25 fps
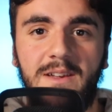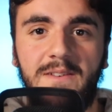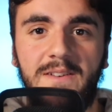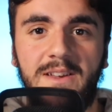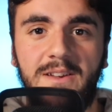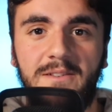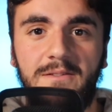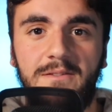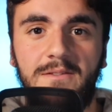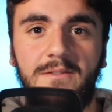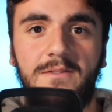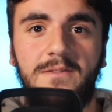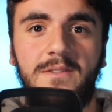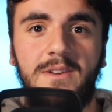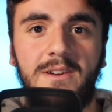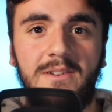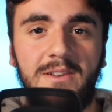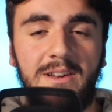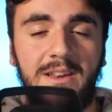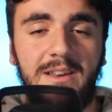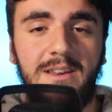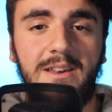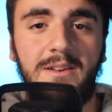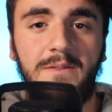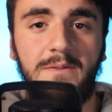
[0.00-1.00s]
having a
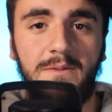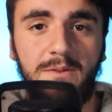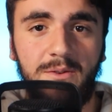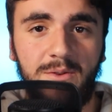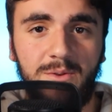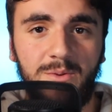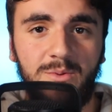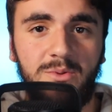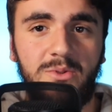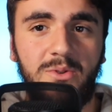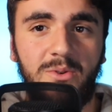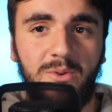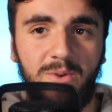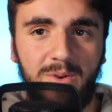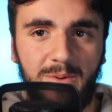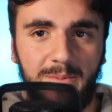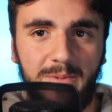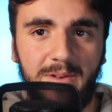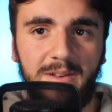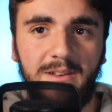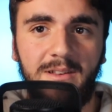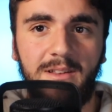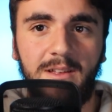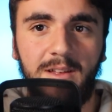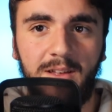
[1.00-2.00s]
very difficult
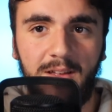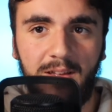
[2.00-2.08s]
tournament.